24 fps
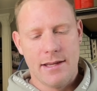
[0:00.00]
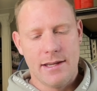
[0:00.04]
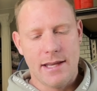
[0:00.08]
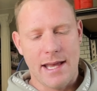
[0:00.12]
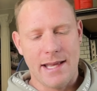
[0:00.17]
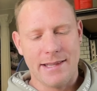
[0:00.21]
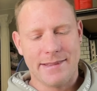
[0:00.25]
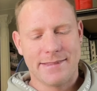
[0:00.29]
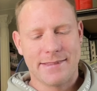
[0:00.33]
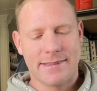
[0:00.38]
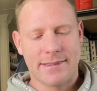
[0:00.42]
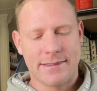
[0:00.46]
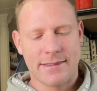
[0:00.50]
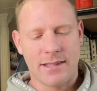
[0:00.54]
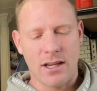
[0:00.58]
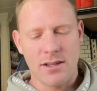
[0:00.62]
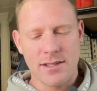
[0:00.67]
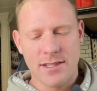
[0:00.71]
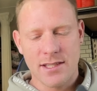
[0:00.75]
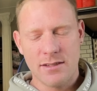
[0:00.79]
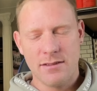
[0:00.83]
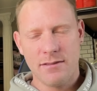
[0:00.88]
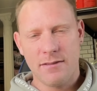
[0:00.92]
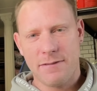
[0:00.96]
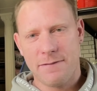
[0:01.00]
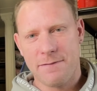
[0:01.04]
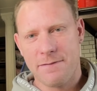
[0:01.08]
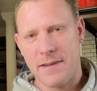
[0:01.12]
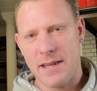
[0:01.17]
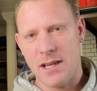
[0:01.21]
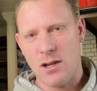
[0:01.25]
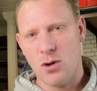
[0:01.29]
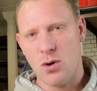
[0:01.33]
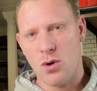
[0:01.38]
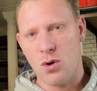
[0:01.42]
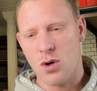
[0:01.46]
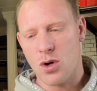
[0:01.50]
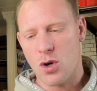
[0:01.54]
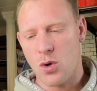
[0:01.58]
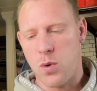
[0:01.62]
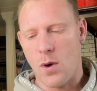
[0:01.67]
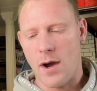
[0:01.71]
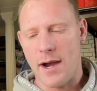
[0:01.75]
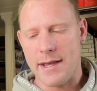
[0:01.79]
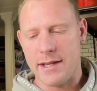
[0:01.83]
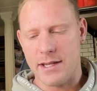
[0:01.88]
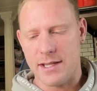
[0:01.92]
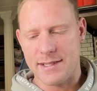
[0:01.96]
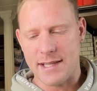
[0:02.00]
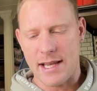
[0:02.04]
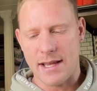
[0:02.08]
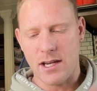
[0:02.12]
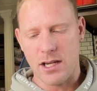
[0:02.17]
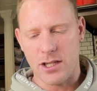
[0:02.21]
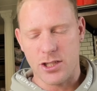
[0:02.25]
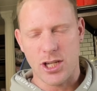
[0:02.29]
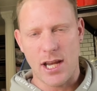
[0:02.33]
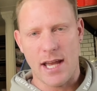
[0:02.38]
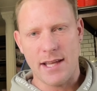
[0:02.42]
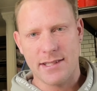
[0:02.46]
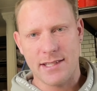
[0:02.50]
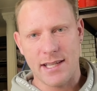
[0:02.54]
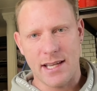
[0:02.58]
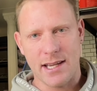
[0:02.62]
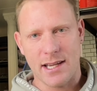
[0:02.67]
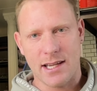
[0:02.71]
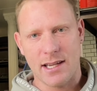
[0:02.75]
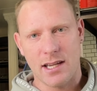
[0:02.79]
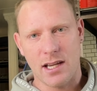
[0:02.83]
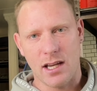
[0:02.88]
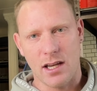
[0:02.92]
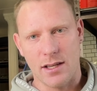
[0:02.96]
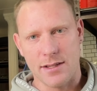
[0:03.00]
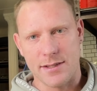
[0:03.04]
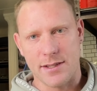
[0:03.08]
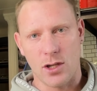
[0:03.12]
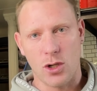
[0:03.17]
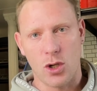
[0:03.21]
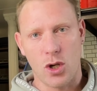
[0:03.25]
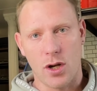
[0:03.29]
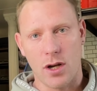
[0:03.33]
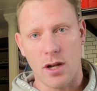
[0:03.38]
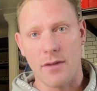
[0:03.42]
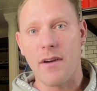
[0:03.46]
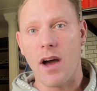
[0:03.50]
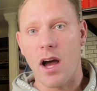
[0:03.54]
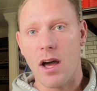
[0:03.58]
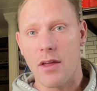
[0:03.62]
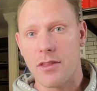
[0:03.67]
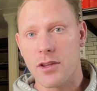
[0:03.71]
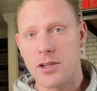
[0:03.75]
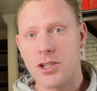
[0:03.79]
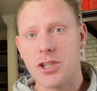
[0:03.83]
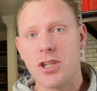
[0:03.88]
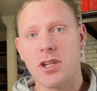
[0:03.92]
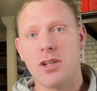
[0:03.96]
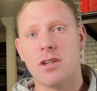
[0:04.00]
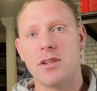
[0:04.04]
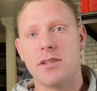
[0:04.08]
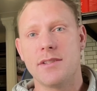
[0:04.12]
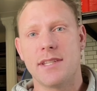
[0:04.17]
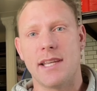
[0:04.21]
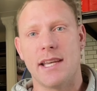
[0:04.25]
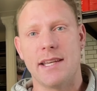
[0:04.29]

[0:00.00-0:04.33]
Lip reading: It doesn't feel quite as energetic as a lot of other shoes.